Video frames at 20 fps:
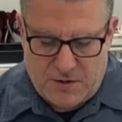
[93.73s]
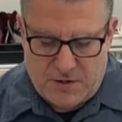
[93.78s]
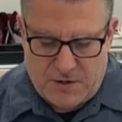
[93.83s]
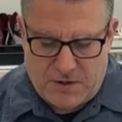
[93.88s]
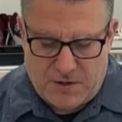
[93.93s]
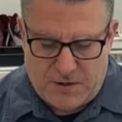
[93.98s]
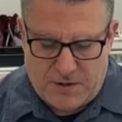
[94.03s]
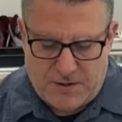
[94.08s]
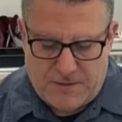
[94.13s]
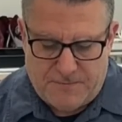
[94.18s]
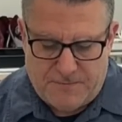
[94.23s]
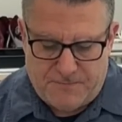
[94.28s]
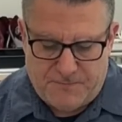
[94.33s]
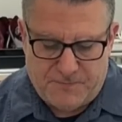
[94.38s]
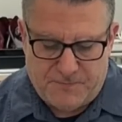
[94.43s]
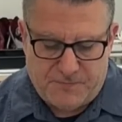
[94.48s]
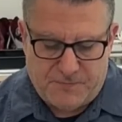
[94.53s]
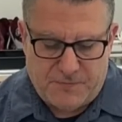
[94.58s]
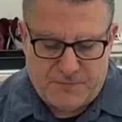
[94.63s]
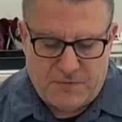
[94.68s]

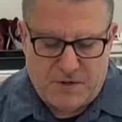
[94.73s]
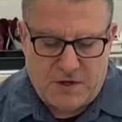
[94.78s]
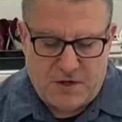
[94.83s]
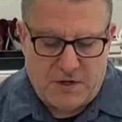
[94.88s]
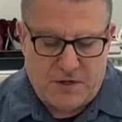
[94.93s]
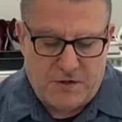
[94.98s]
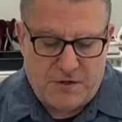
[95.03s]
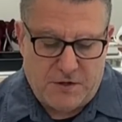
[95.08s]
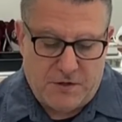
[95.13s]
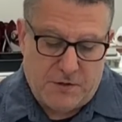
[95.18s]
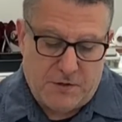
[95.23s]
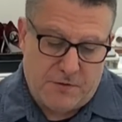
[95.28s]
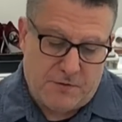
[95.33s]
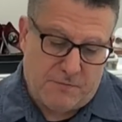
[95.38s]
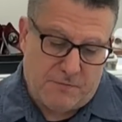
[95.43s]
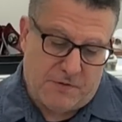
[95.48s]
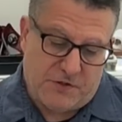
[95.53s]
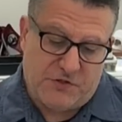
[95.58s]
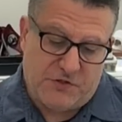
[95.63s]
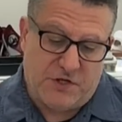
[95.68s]
And it
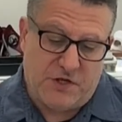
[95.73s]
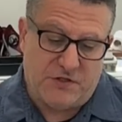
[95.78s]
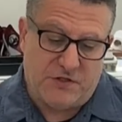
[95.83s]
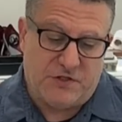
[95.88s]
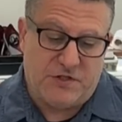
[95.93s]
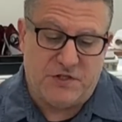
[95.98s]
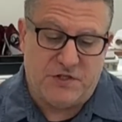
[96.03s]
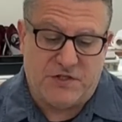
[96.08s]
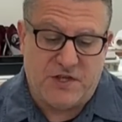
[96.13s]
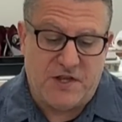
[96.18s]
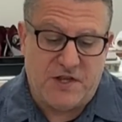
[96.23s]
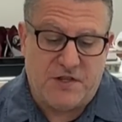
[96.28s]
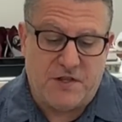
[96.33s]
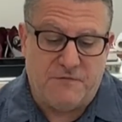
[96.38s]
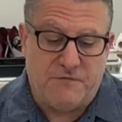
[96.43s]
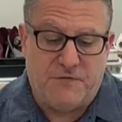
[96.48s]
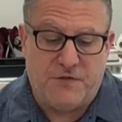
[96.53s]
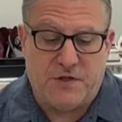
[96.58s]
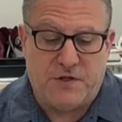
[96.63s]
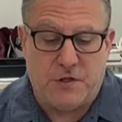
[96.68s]
says, since
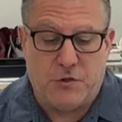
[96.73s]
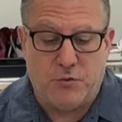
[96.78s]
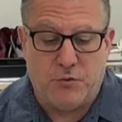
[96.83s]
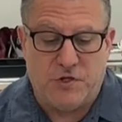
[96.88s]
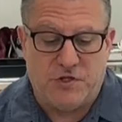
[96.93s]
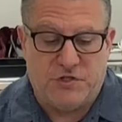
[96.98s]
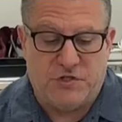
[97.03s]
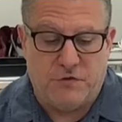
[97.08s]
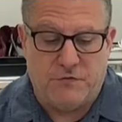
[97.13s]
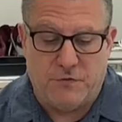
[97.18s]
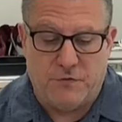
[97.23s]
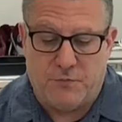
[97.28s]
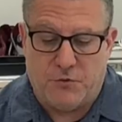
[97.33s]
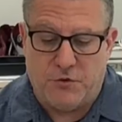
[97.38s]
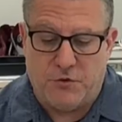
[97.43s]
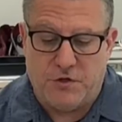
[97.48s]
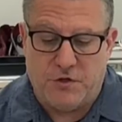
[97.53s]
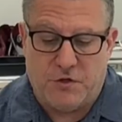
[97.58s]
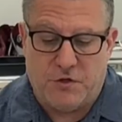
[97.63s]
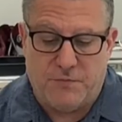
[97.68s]
1853, silver
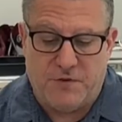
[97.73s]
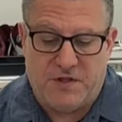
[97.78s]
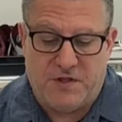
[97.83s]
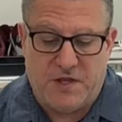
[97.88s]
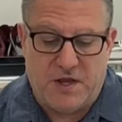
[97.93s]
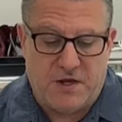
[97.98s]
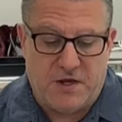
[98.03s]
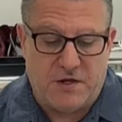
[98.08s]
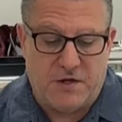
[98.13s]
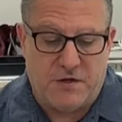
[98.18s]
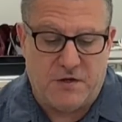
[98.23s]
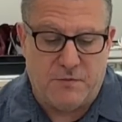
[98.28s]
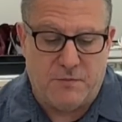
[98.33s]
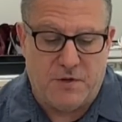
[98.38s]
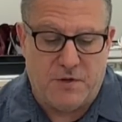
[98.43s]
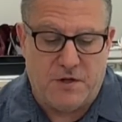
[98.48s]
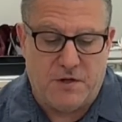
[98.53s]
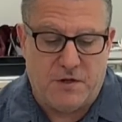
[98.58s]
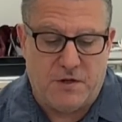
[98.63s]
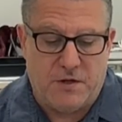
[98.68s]
bullion could be taken into
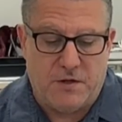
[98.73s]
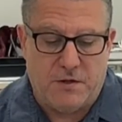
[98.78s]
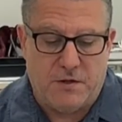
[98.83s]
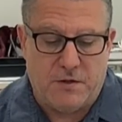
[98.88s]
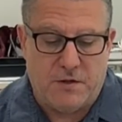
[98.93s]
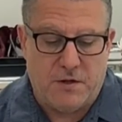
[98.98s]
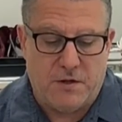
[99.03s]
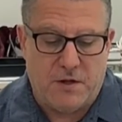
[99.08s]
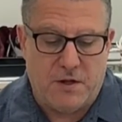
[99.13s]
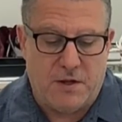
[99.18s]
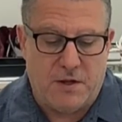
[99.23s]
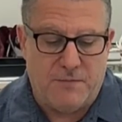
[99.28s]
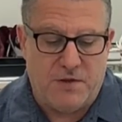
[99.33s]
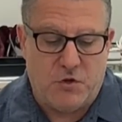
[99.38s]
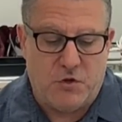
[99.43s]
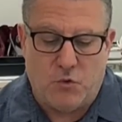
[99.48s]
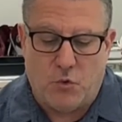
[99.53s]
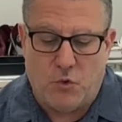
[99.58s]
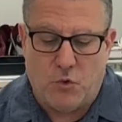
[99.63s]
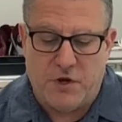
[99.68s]
mint and be
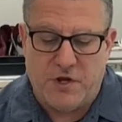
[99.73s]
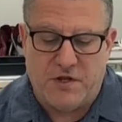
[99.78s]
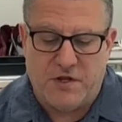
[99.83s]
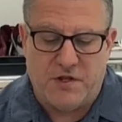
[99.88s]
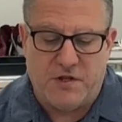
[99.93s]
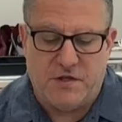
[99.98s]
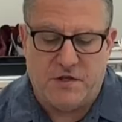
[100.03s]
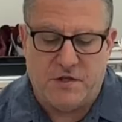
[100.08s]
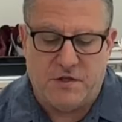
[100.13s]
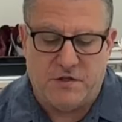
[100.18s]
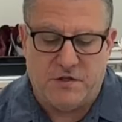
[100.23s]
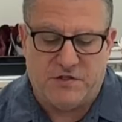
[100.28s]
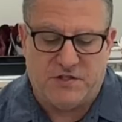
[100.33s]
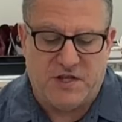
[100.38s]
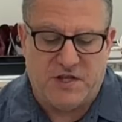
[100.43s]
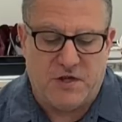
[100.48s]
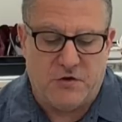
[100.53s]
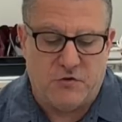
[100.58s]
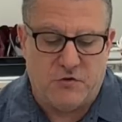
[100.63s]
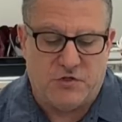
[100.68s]
coined into the
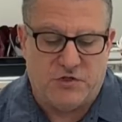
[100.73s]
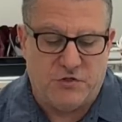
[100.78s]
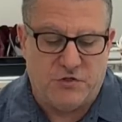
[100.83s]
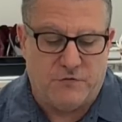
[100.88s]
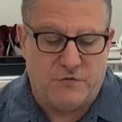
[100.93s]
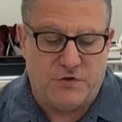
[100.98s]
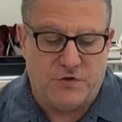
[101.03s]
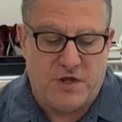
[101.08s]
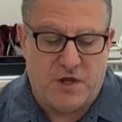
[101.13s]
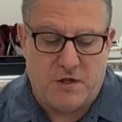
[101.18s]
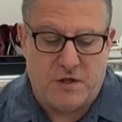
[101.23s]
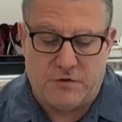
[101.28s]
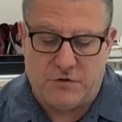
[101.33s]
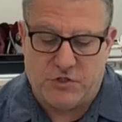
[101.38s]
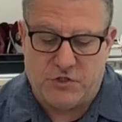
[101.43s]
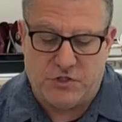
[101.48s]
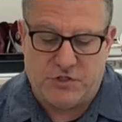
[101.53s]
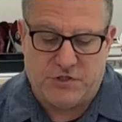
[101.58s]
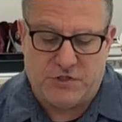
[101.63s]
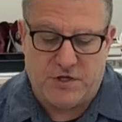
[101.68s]
standard silver dollar,
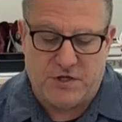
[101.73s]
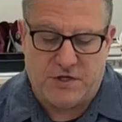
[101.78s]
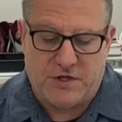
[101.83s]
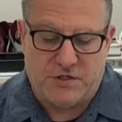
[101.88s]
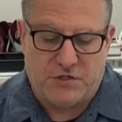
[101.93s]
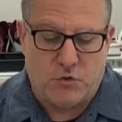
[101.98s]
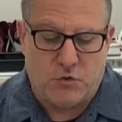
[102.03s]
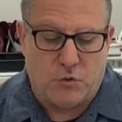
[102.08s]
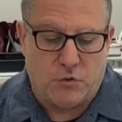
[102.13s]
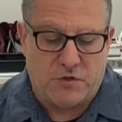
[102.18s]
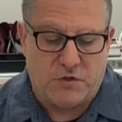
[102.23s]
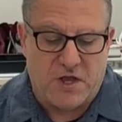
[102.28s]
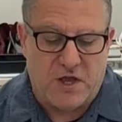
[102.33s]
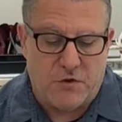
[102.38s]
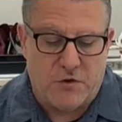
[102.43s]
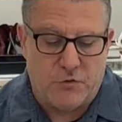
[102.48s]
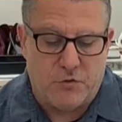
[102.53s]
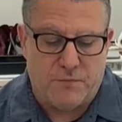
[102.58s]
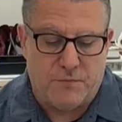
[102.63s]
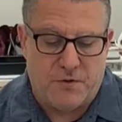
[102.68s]
just like its gold
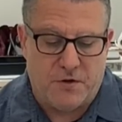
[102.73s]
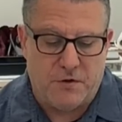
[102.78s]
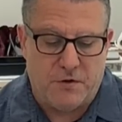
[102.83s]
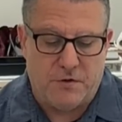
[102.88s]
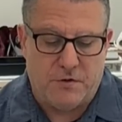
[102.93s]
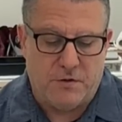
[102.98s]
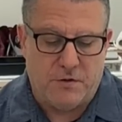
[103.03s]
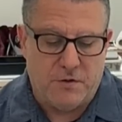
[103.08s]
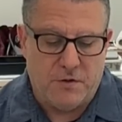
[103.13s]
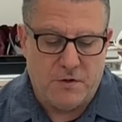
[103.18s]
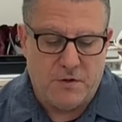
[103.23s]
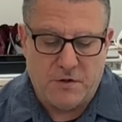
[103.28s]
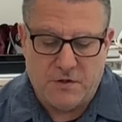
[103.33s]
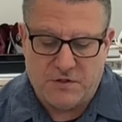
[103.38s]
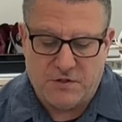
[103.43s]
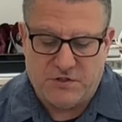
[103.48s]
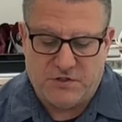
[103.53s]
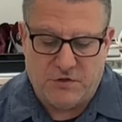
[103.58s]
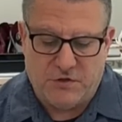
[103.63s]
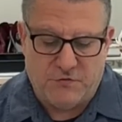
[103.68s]
counterpart.
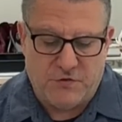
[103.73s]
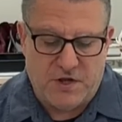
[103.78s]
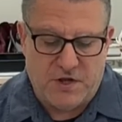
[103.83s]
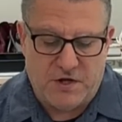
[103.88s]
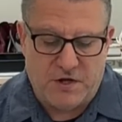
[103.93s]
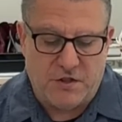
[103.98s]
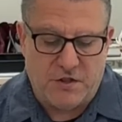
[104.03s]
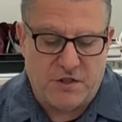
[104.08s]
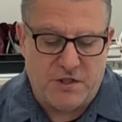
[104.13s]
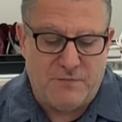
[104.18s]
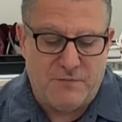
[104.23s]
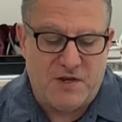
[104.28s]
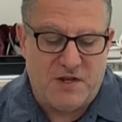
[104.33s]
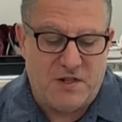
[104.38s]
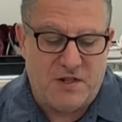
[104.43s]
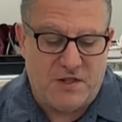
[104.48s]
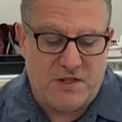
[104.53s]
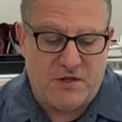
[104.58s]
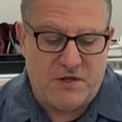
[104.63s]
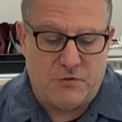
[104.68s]
Silver had
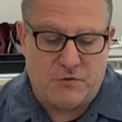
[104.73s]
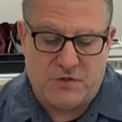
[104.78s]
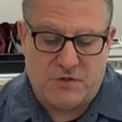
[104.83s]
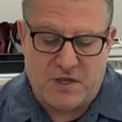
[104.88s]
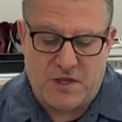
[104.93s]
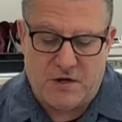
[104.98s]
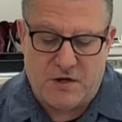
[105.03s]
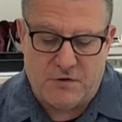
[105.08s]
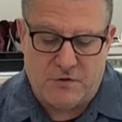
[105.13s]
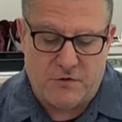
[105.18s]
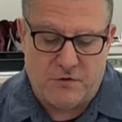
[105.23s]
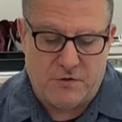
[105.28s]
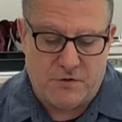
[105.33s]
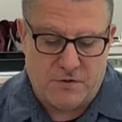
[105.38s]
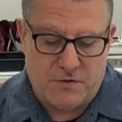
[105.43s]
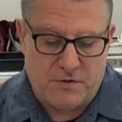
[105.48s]
unlimited legal tender.